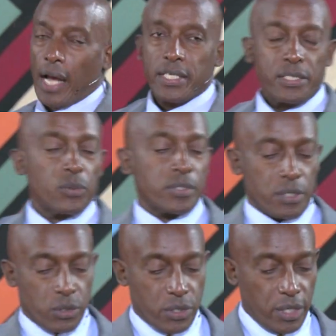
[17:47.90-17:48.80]
I just want
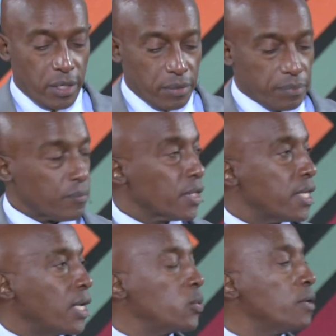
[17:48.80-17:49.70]
us to see
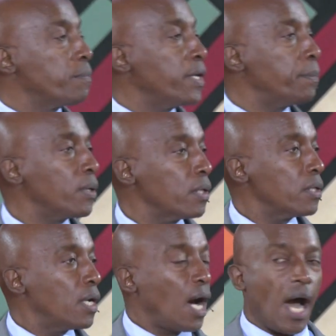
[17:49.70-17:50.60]
that when
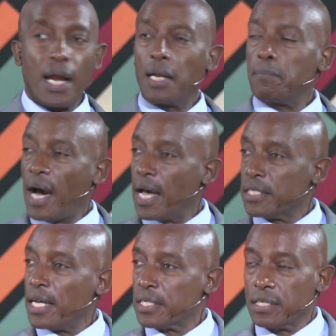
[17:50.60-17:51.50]
people are
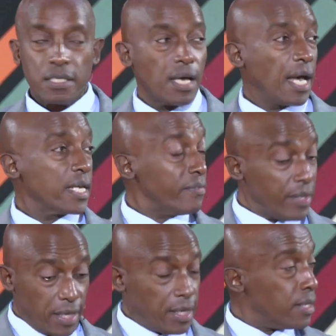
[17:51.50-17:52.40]
unbiased, and even
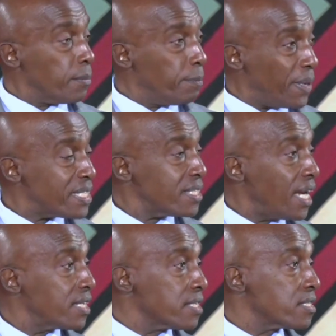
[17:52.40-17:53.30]
the, the best
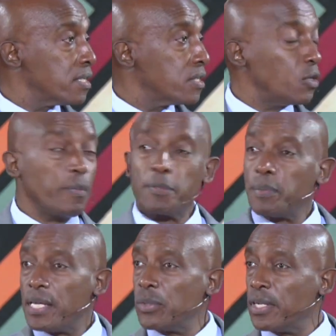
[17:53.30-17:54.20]
scientists, Nobel
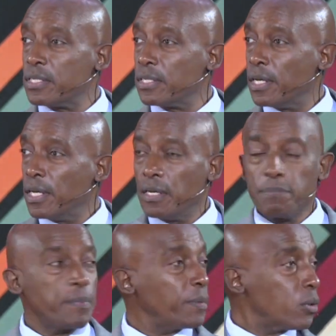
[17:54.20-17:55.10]
Prize winners,
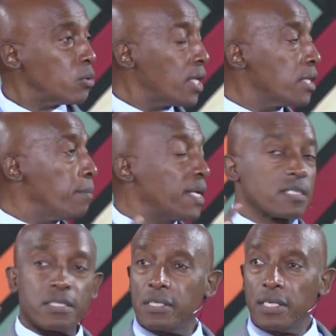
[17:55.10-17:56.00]
people who run the
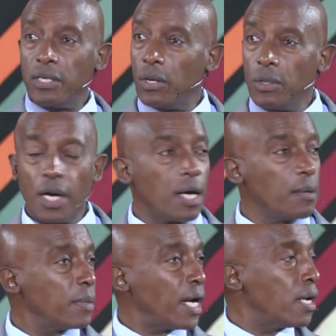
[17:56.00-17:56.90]
best you know, um,
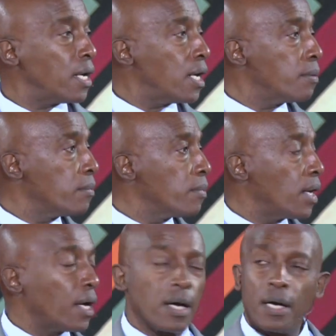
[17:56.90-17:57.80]
uh, um, uh,
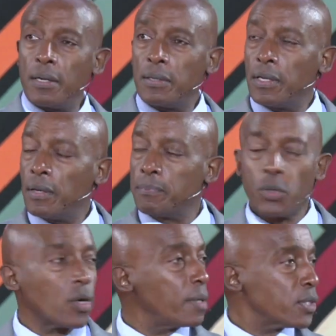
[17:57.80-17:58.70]
uh,
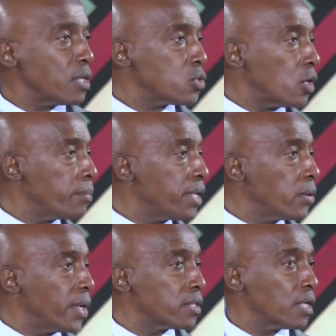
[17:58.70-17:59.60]
programs on astronomy in the
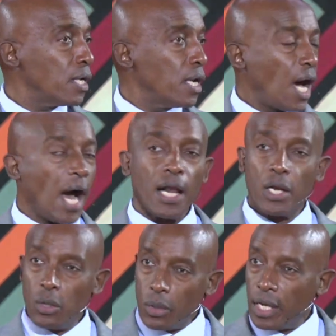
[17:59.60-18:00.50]
world, are
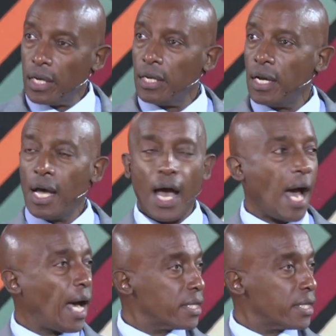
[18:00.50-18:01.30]
looking at